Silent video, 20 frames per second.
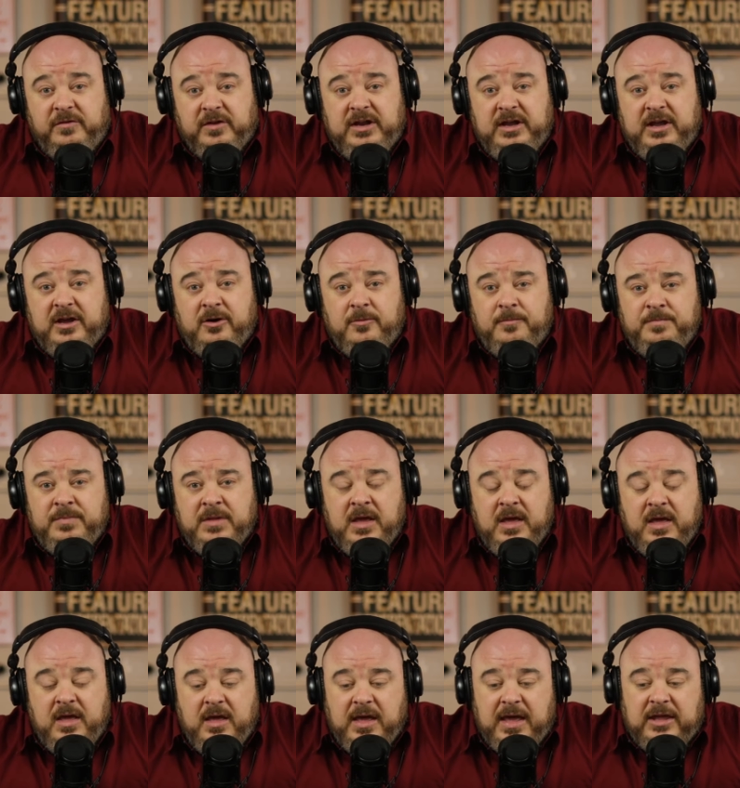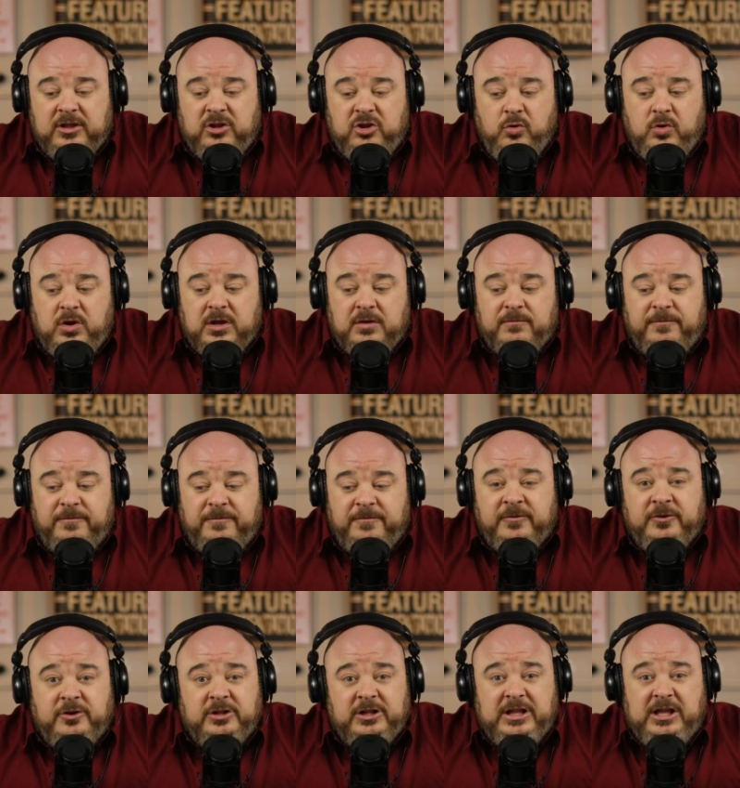video. And you can
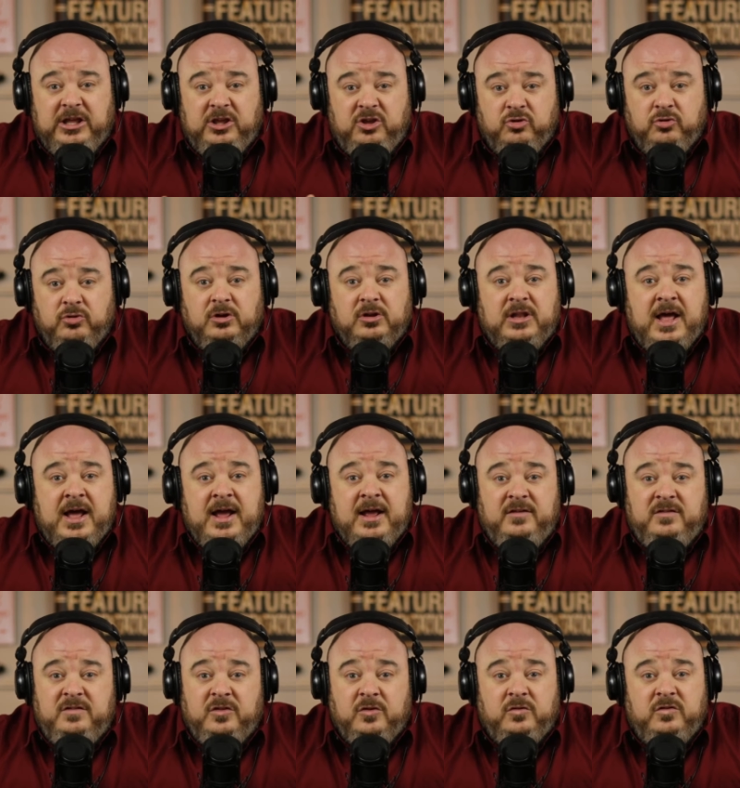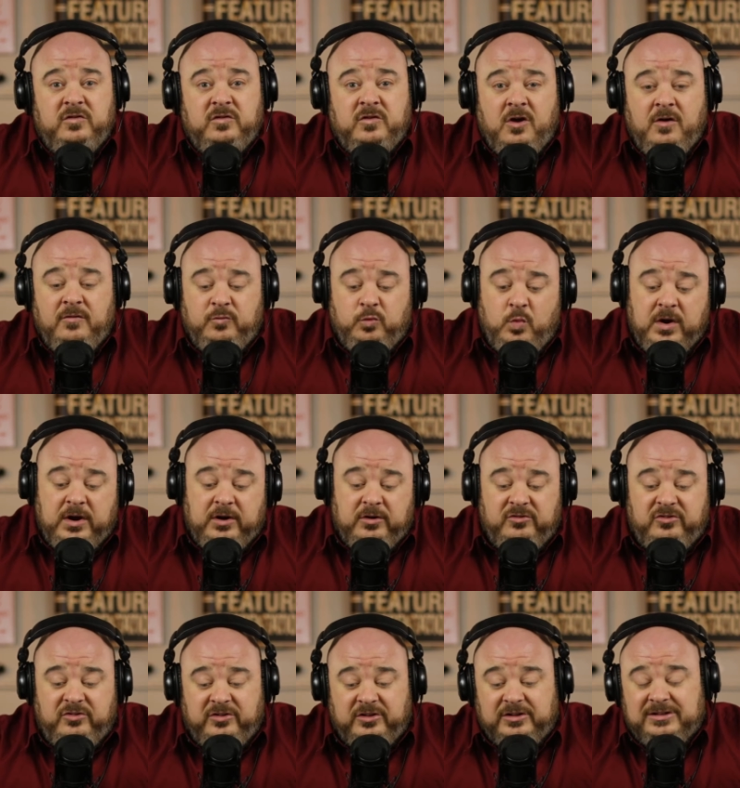fully utilize those
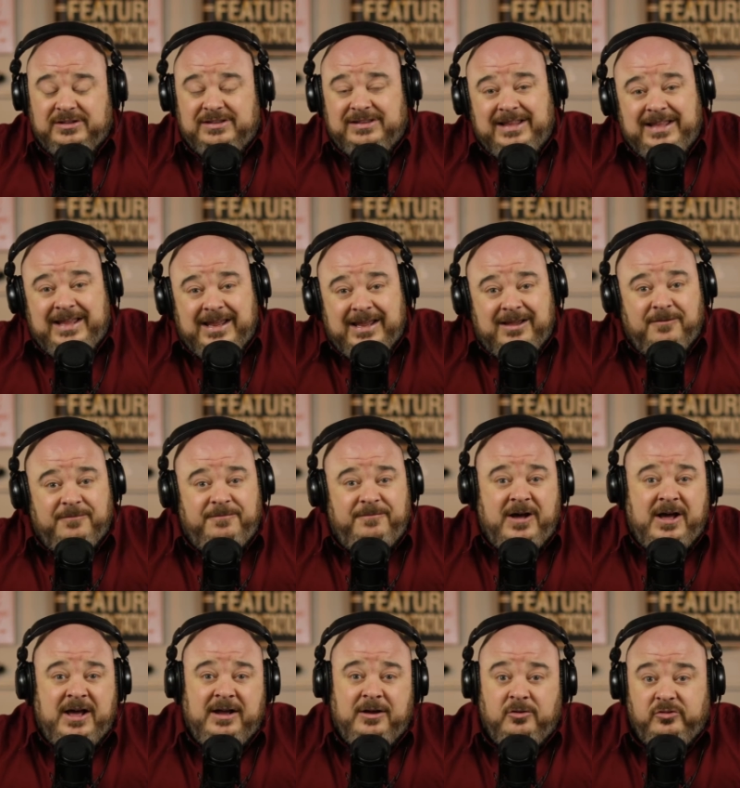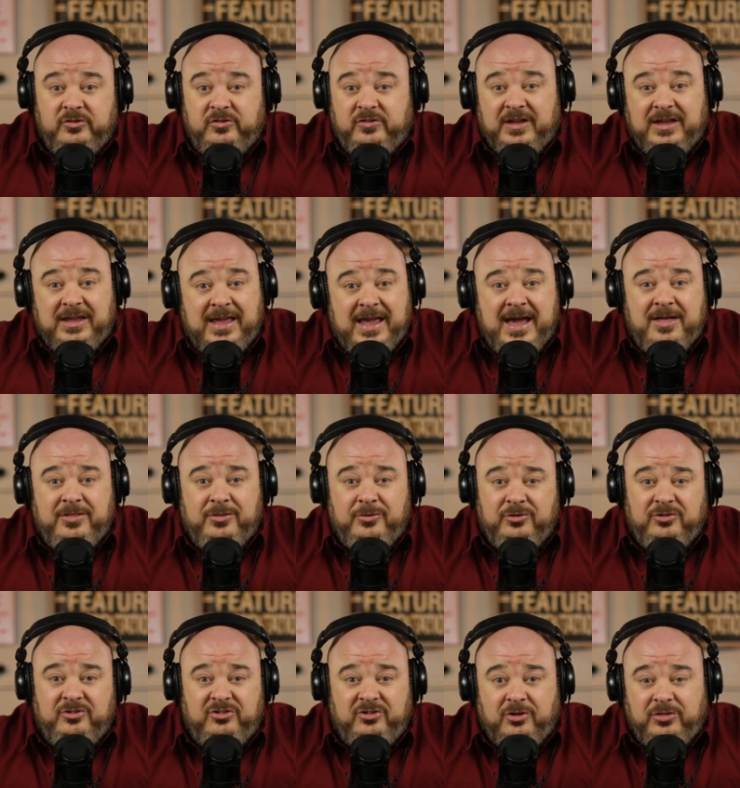softwares to link files
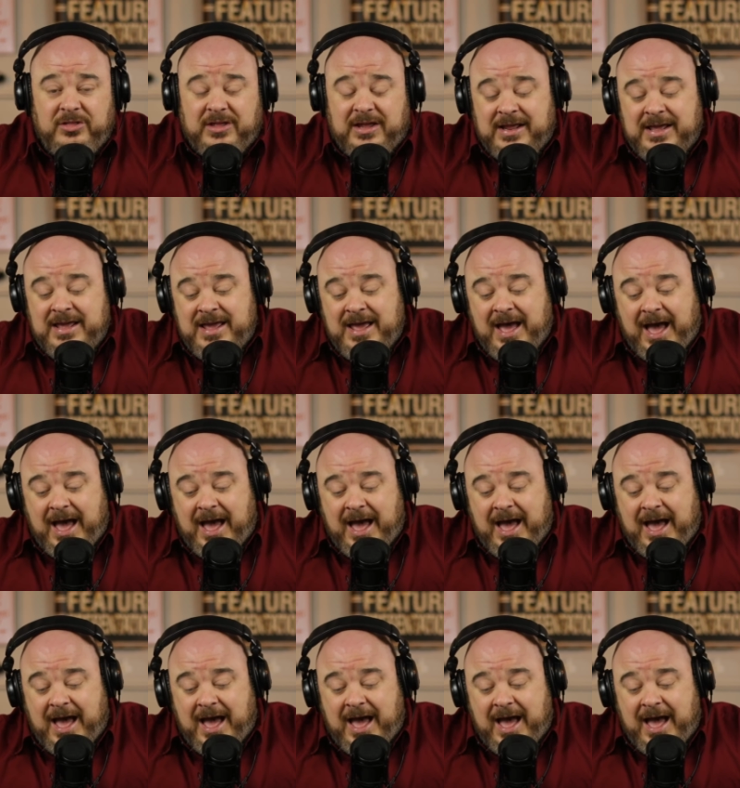together so that